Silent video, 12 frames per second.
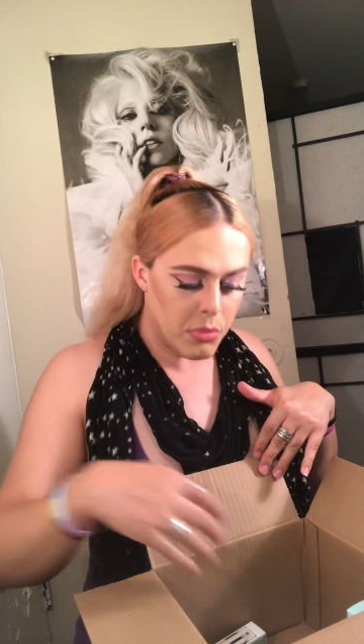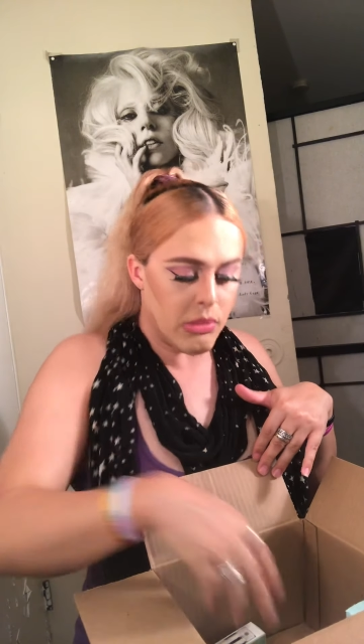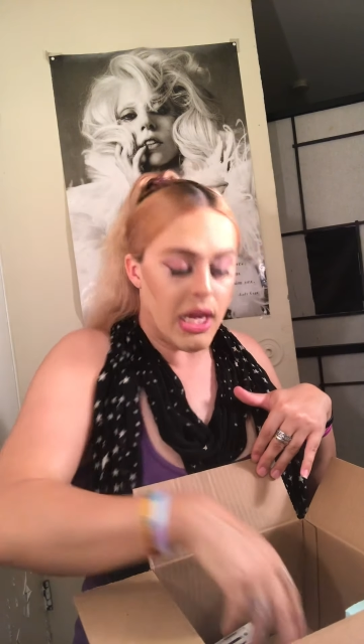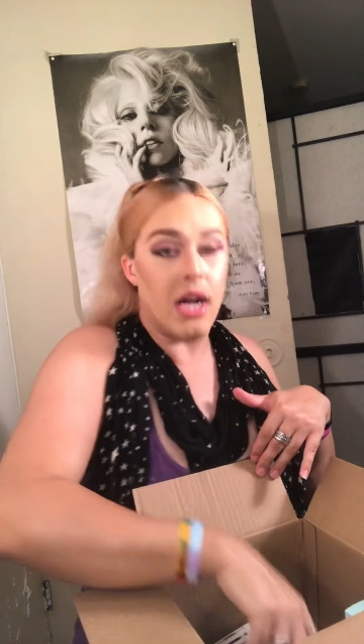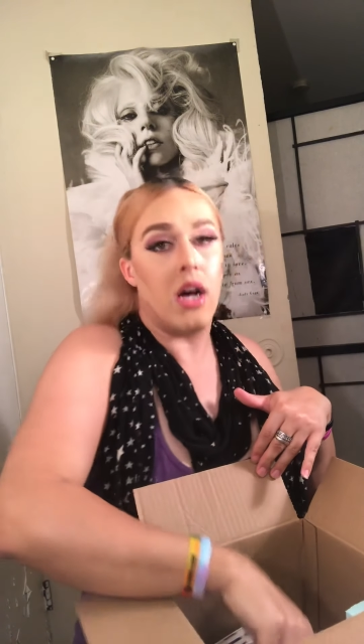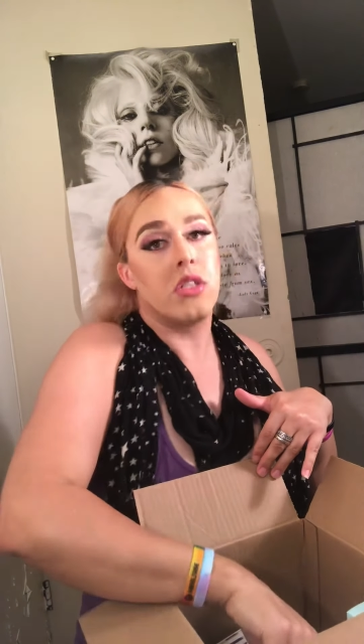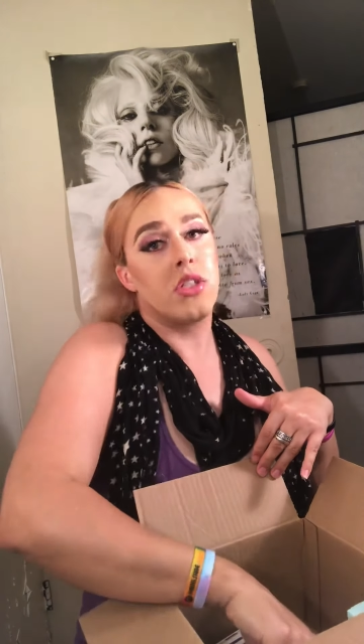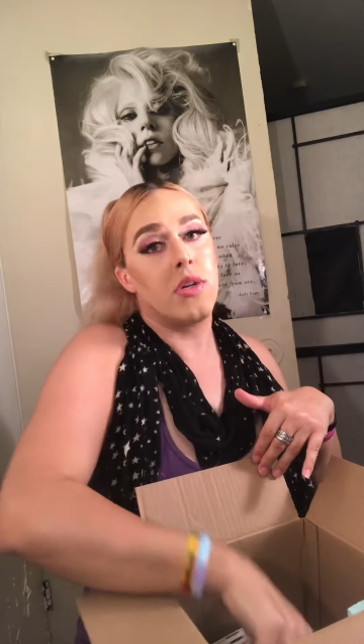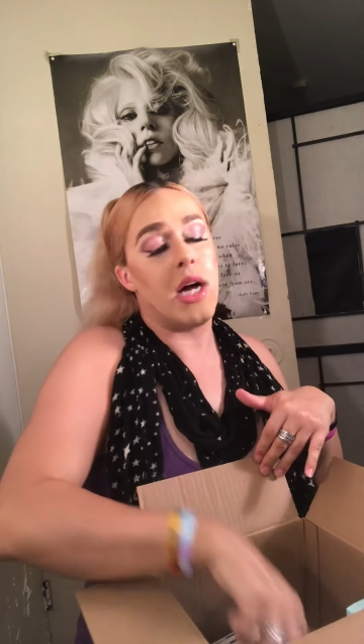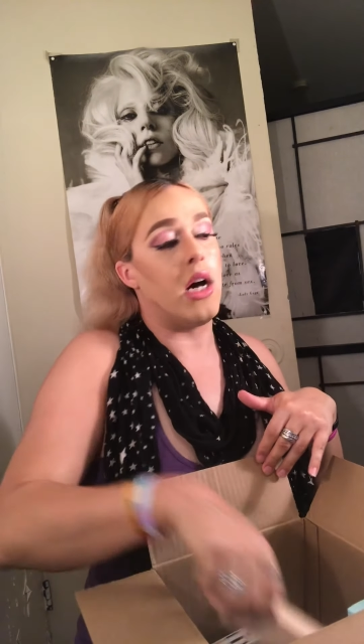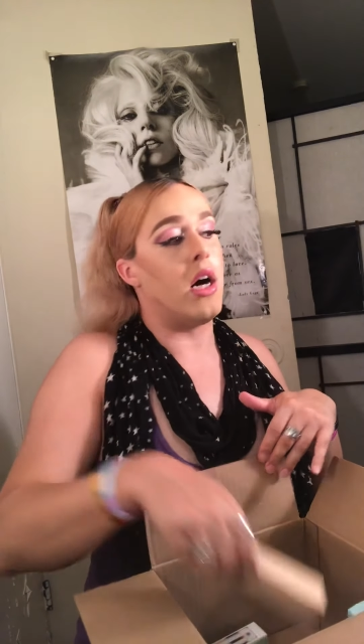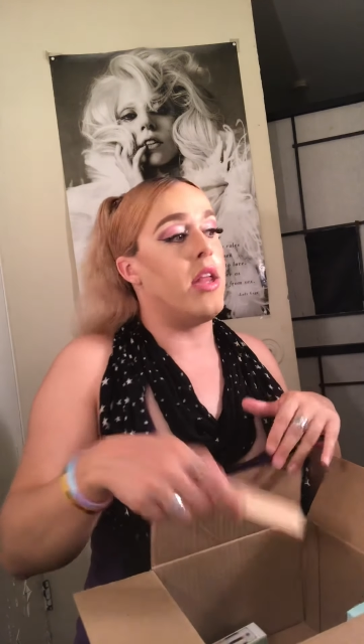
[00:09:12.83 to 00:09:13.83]
I also
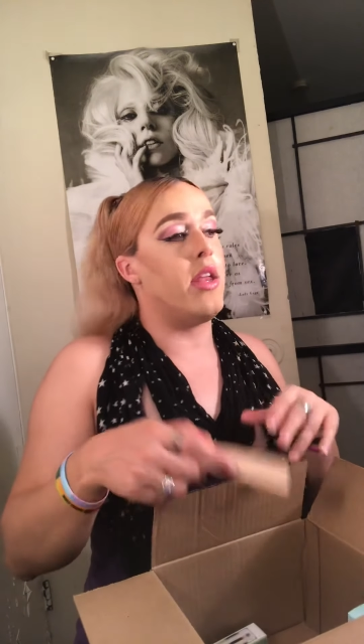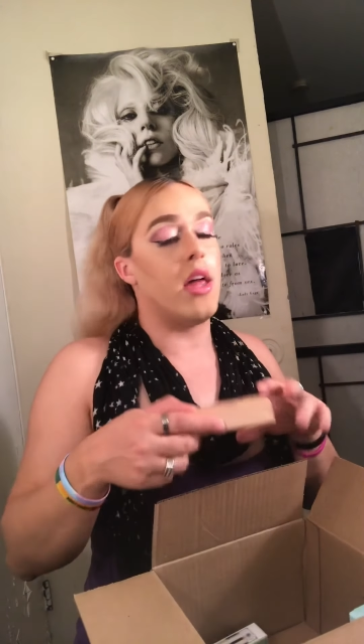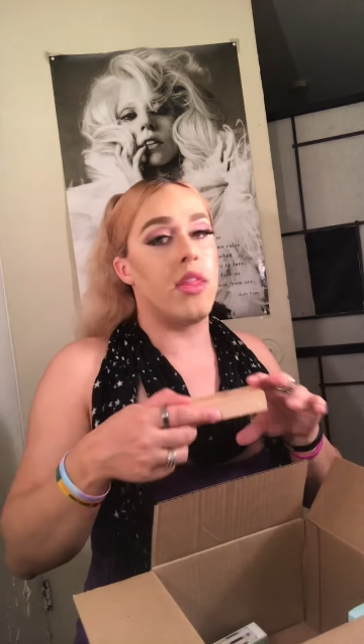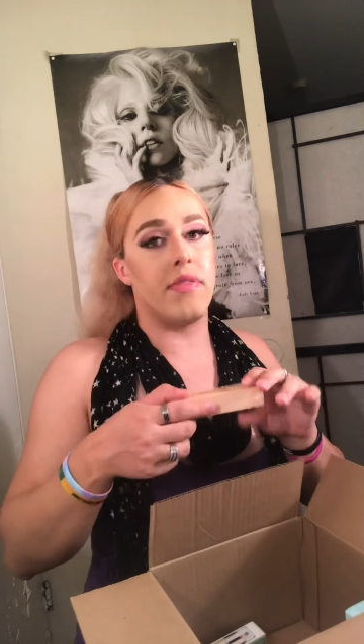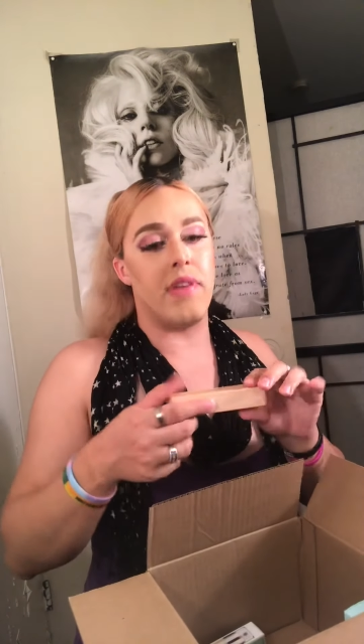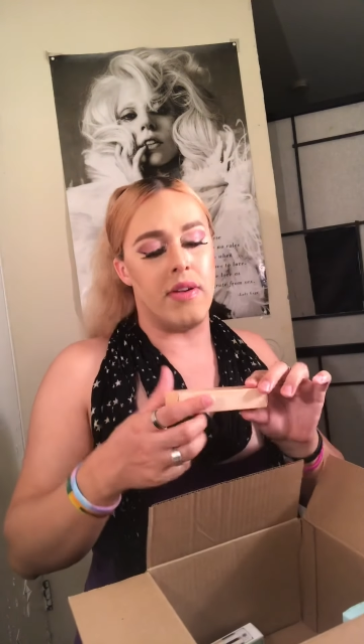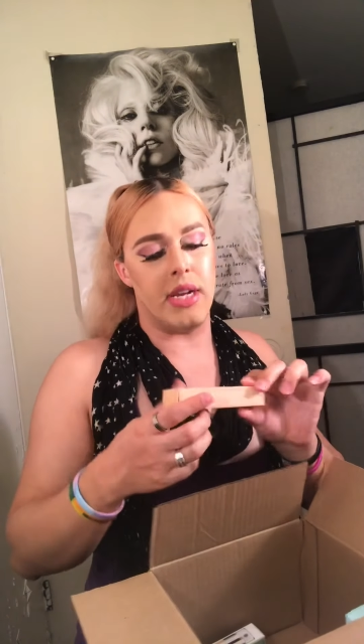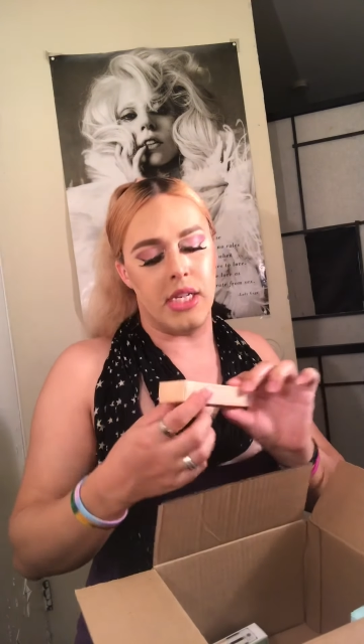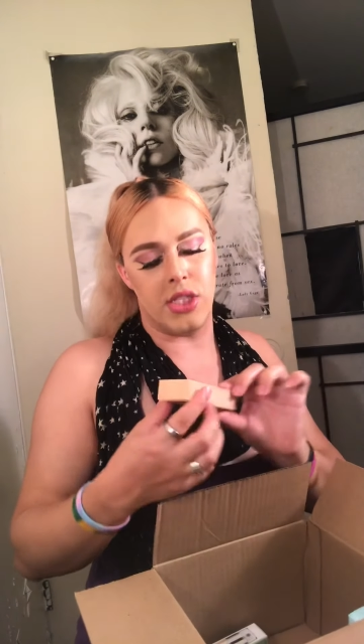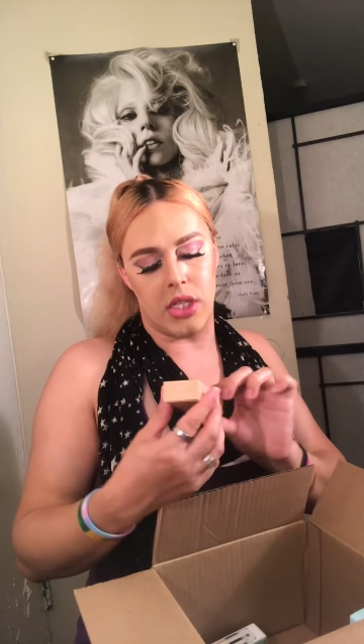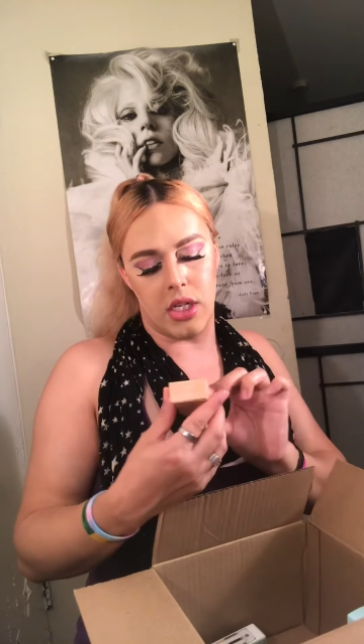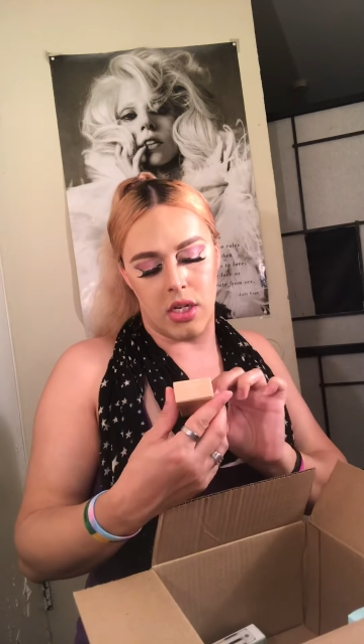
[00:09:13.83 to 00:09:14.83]
got another
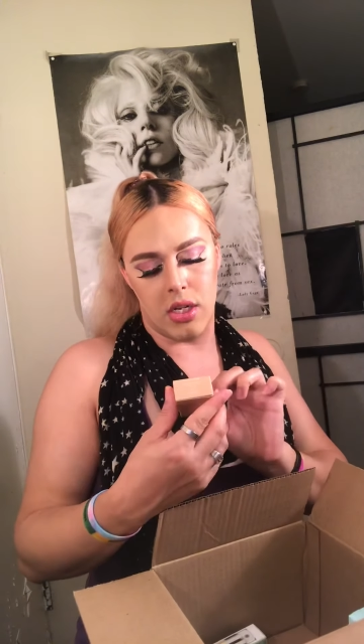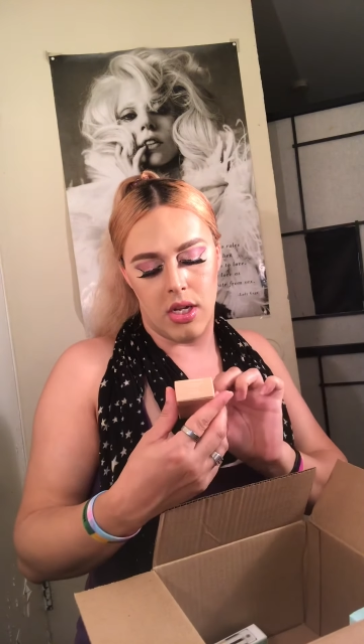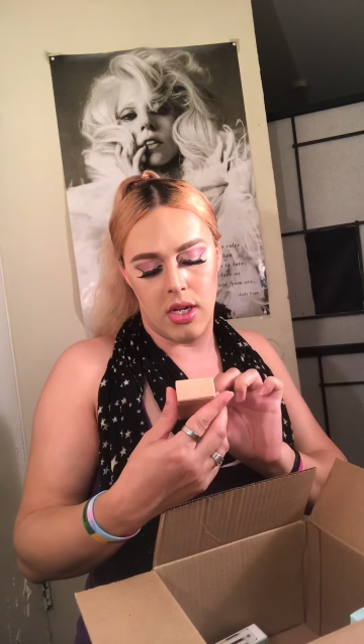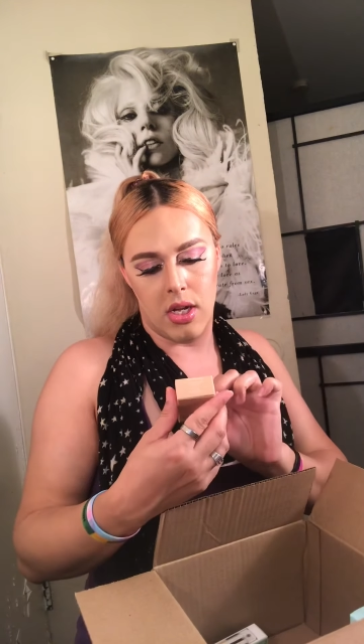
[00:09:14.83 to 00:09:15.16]
foundation.